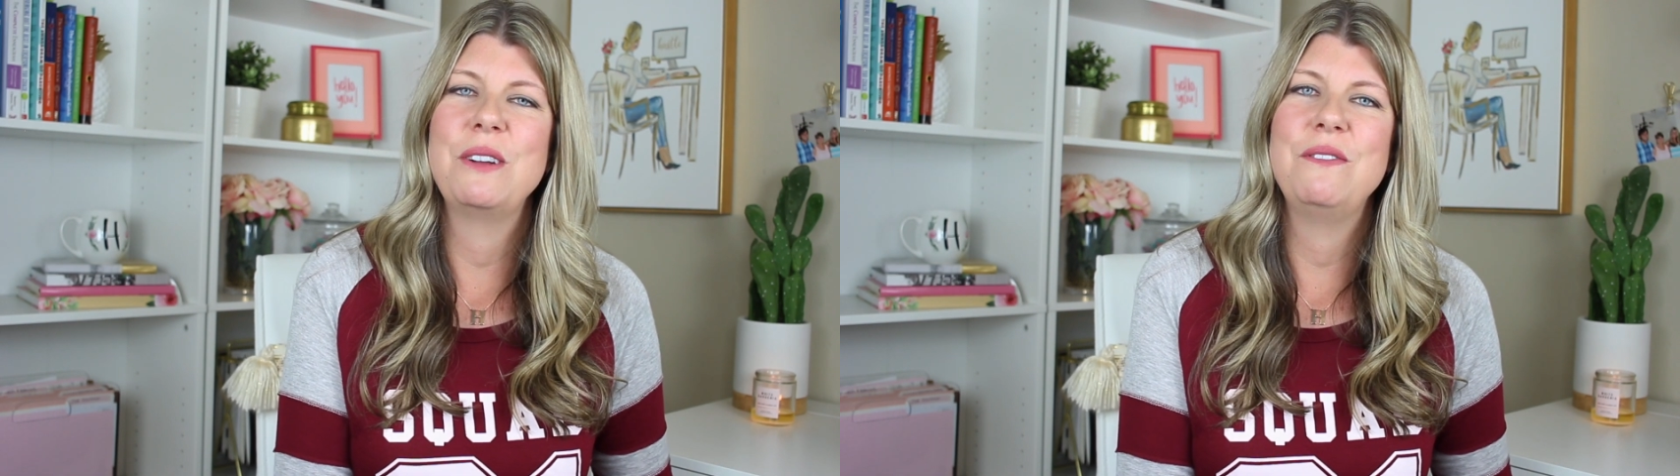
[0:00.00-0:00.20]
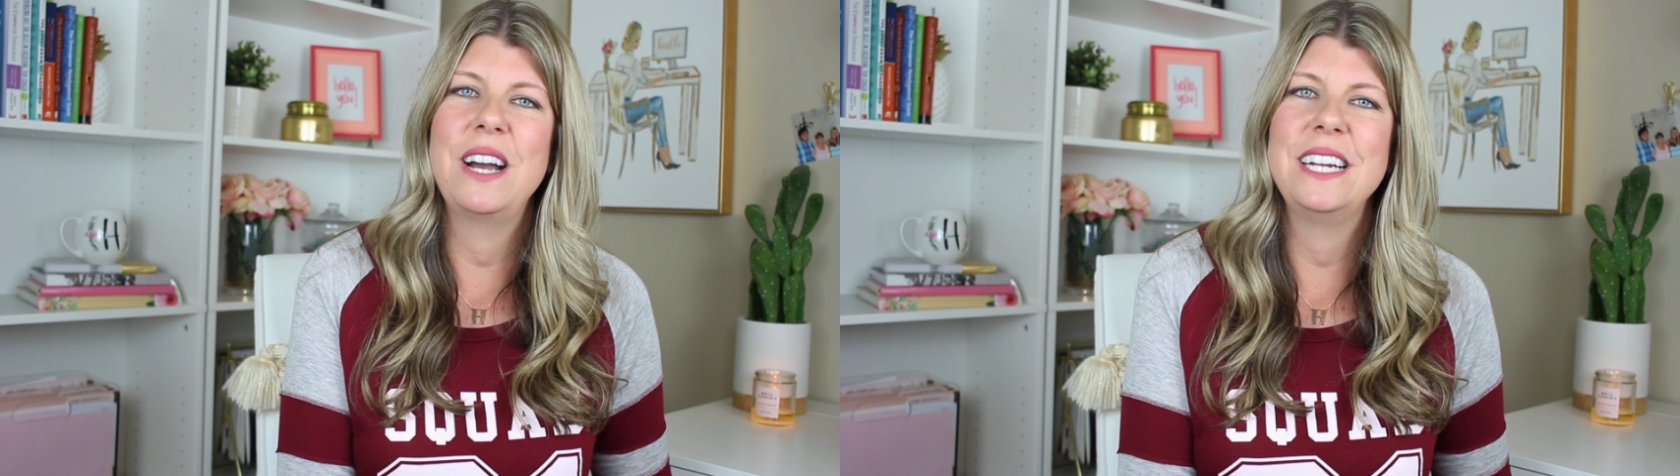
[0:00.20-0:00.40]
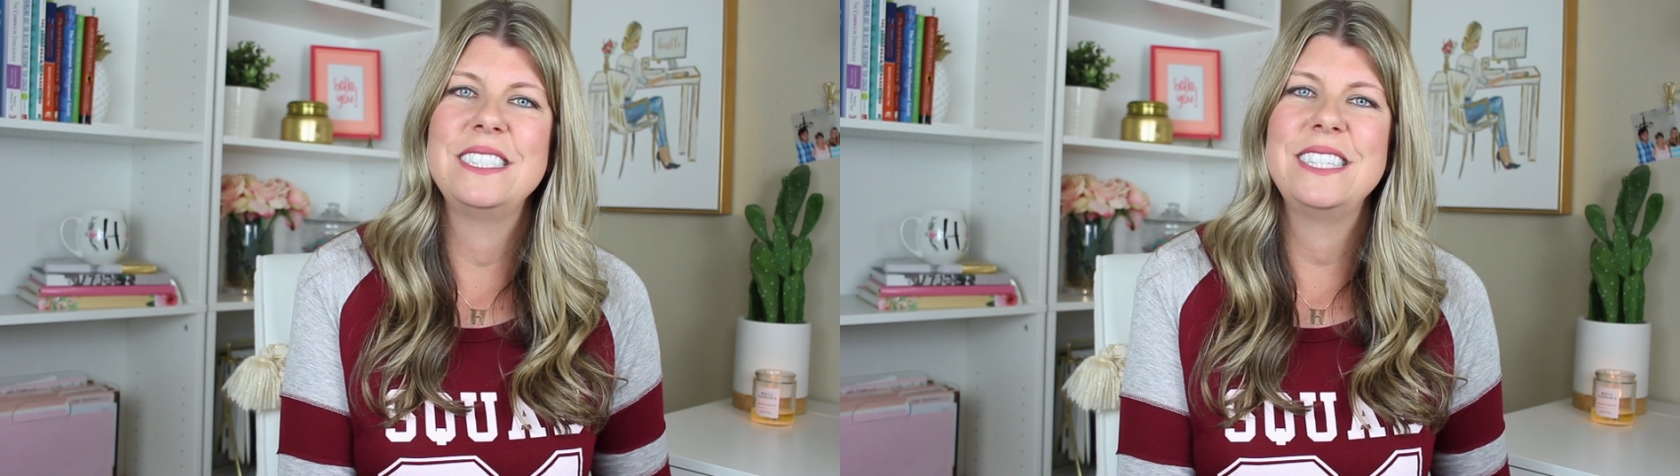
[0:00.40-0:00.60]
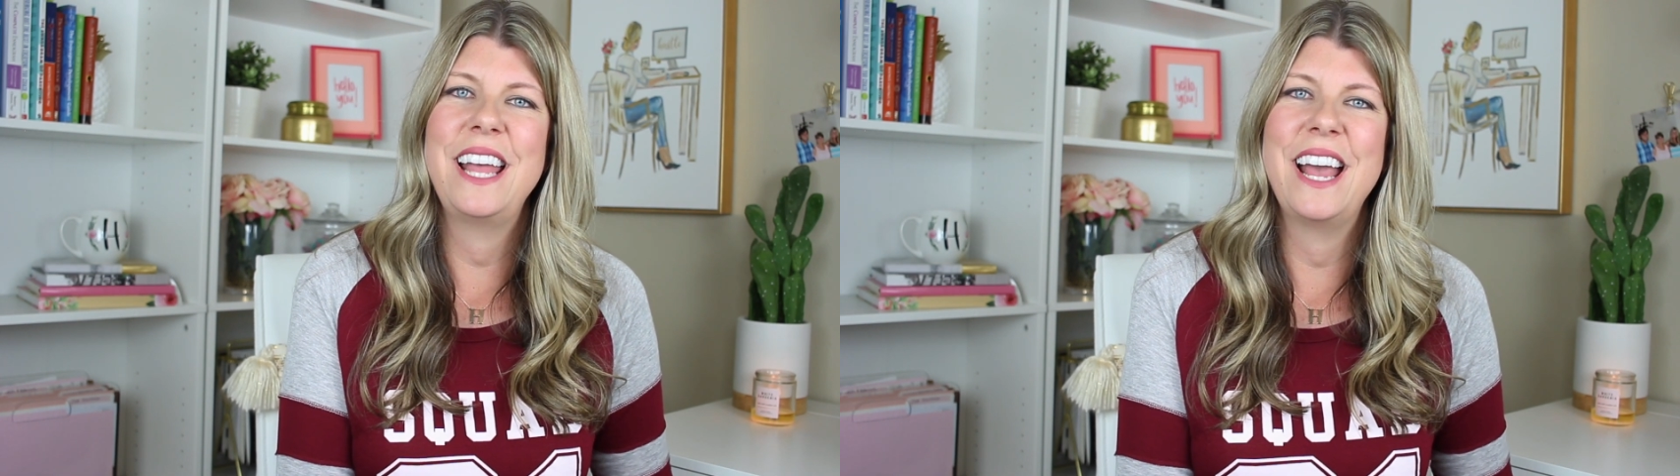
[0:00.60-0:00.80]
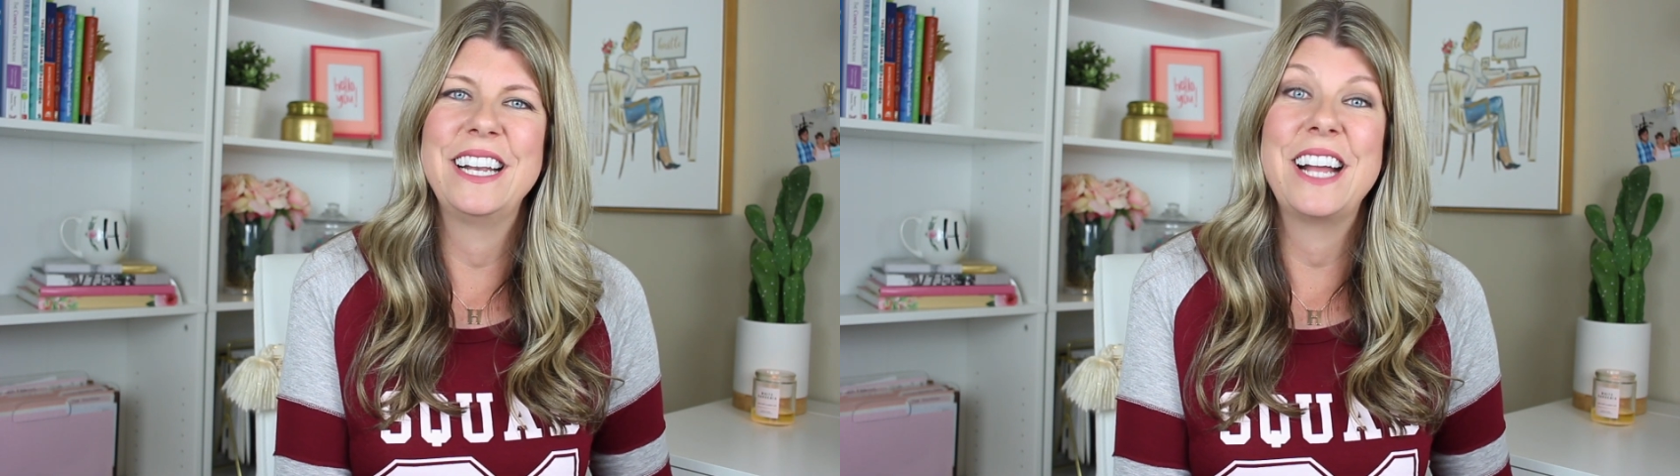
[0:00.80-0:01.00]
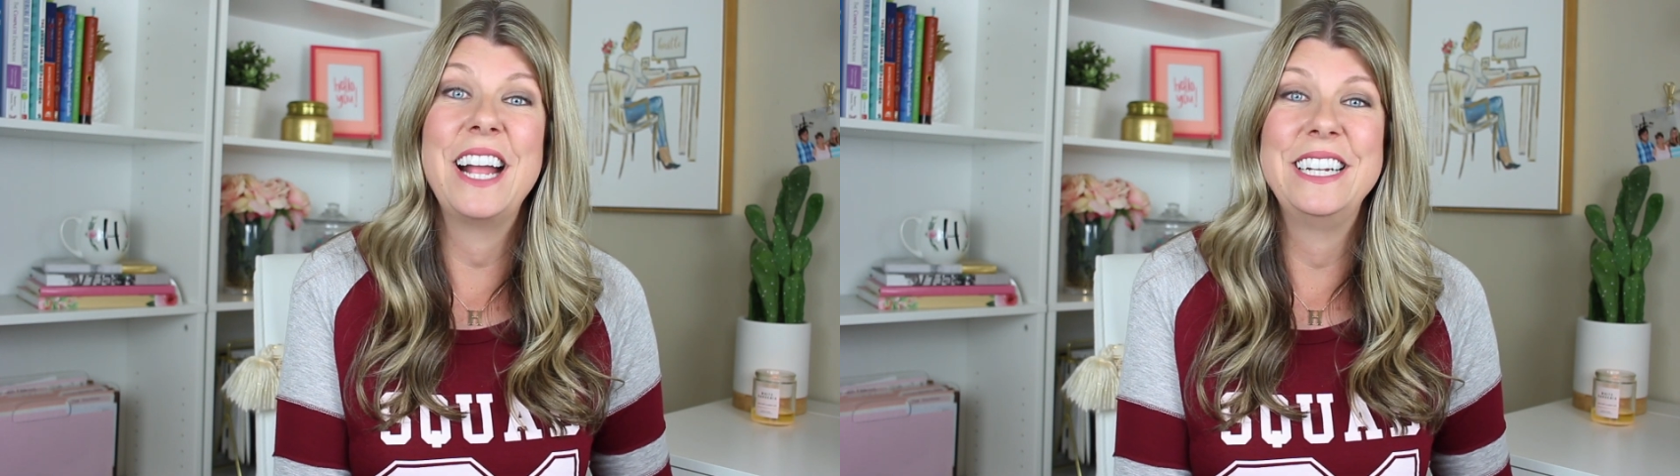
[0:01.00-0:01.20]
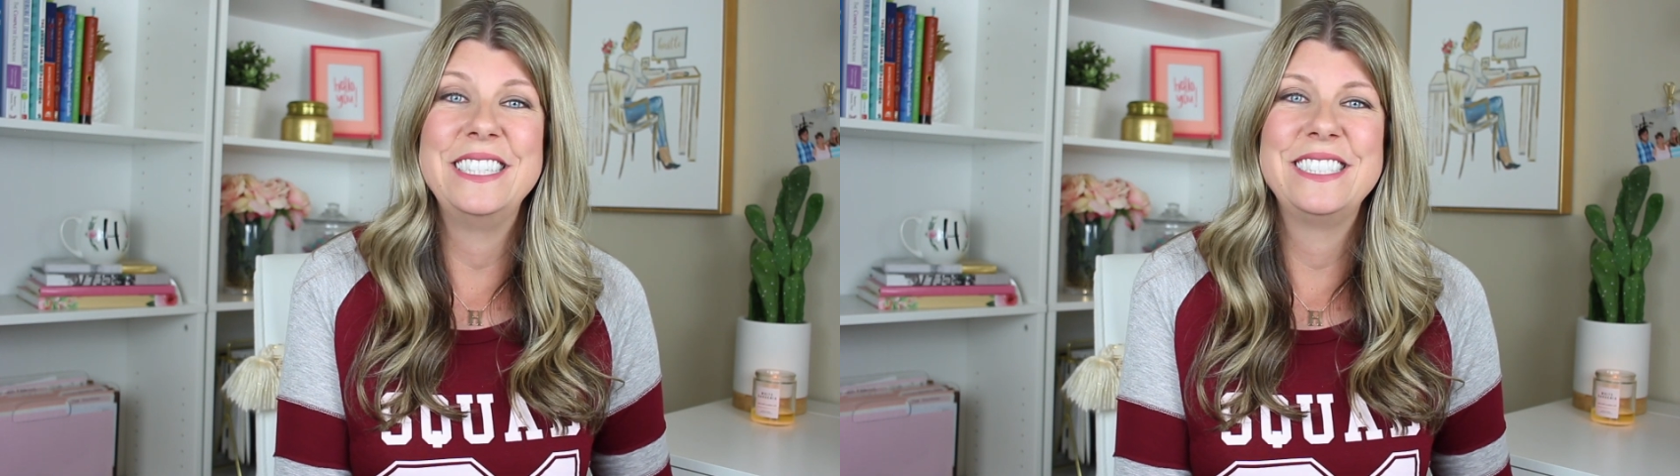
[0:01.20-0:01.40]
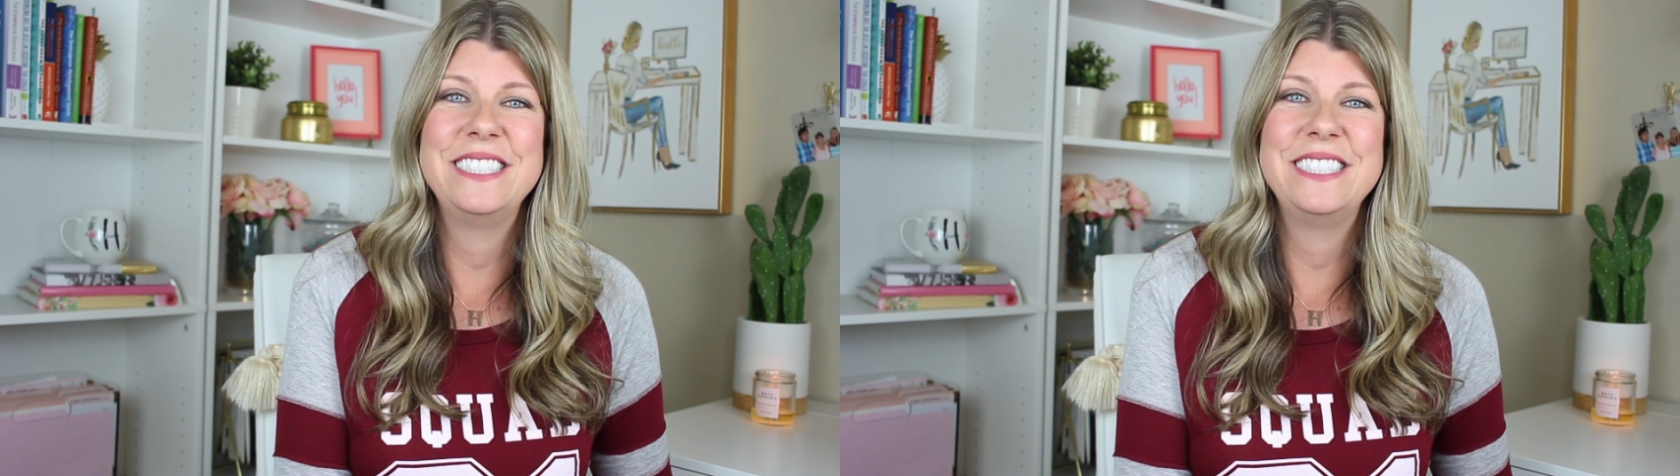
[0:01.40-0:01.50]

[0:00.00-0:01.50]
advice and guidance.